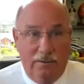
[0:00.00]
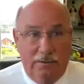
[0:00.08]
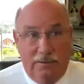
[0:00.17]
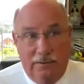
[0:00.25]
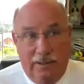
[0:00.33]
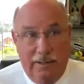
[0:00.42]

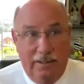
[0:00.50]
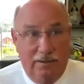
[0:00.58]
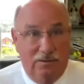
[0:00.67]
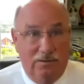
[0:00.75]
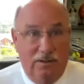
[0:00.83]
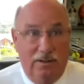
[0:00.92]
I
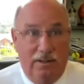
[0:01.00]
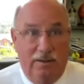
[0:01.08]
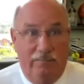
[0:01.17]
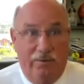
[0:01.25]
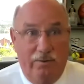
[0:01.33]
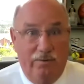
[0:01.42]
guess,
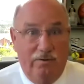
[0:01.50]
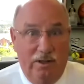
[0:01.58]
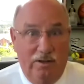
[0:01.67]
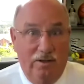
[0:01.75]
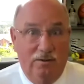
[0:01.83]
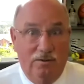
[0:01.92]
13
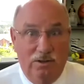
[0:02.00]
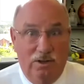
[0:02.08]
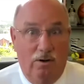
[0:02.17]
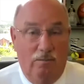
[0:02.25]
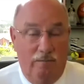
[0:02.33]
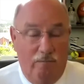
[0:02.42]
years ago